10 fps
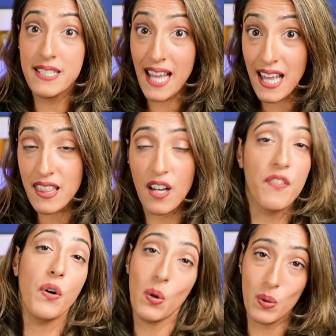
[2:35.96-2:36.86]
death
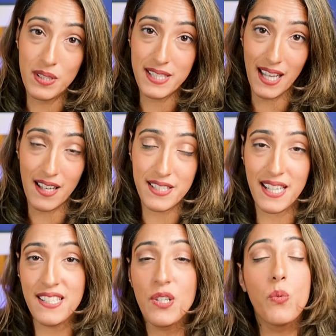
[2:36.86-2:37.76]
of old cells.
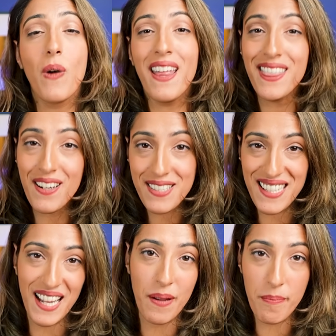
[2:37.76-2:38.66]
And so when there's
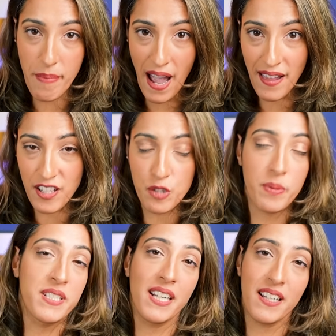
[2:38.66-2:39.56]
an imbalance,
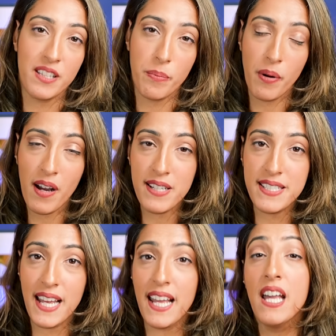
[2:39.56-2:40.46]
particularly in the
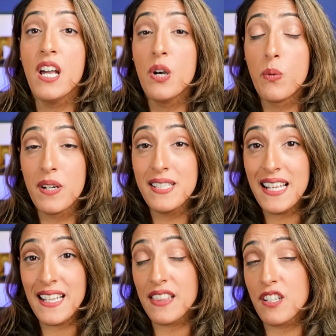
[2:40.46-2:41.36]
prostate, we're
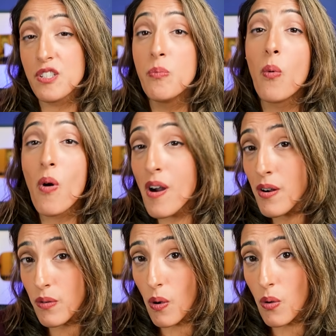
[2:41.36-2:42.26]
seeing that there's more
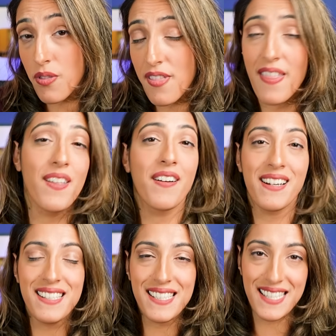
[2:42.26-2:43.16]
growth than there
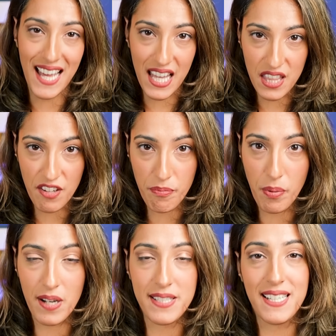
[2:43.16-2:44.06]
is death of
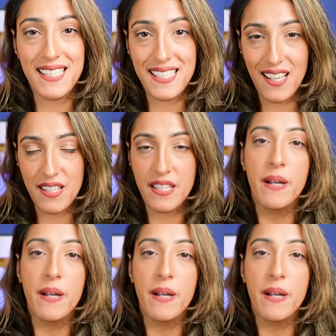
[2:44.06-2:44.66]
prostate cells.